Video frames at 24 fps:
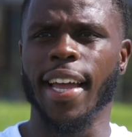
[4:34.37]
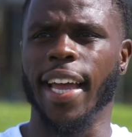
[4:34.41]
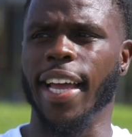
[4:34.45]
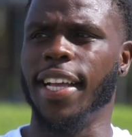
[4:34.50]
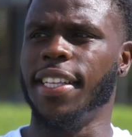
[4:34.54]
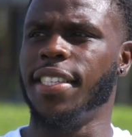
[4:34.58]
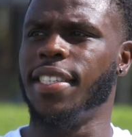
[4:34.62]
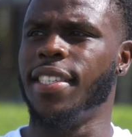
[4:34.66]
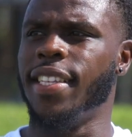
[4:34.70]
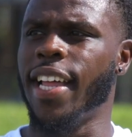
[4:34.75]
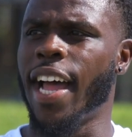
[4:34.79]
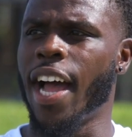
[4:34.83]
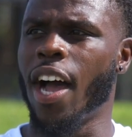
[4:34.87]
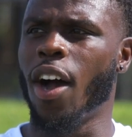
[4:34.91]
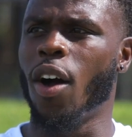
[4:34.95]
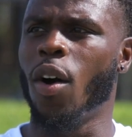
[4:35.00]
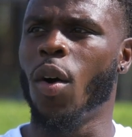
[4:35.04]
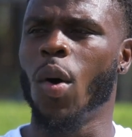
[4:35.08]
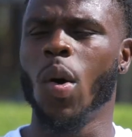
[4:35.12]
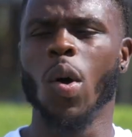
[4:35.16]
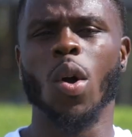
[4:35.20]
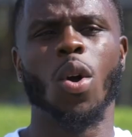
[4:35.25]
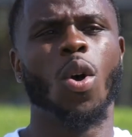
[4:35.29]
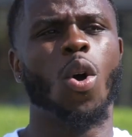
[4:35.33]
it's
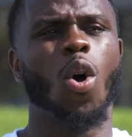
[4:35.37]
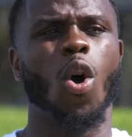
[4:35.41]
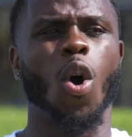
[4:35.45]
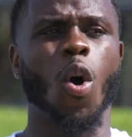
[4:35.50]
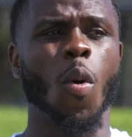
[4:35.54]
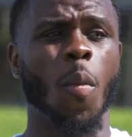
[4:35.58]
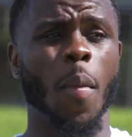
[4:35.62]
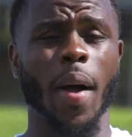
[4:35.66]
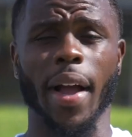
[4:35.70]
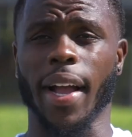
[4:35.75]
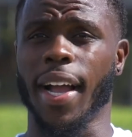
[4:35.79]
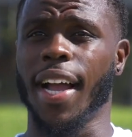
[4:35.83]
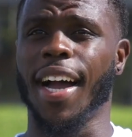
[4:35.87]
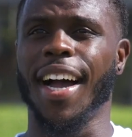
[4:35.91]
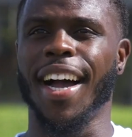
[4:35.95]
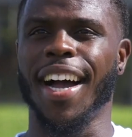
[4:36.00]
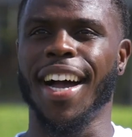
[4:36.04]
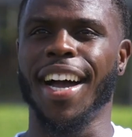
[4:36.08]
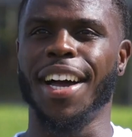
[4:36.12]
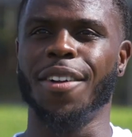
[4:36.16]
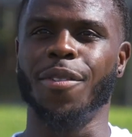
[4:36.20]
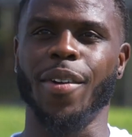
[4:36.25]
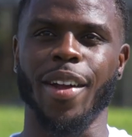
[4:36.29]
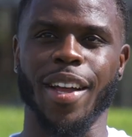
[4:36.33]
now, oh my
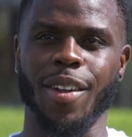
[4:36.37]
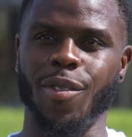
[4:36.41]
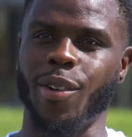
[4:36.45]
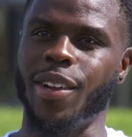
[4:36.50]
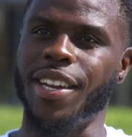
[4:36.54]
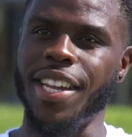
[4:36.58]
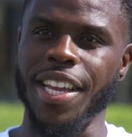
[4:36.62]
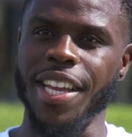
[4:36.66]
God, we're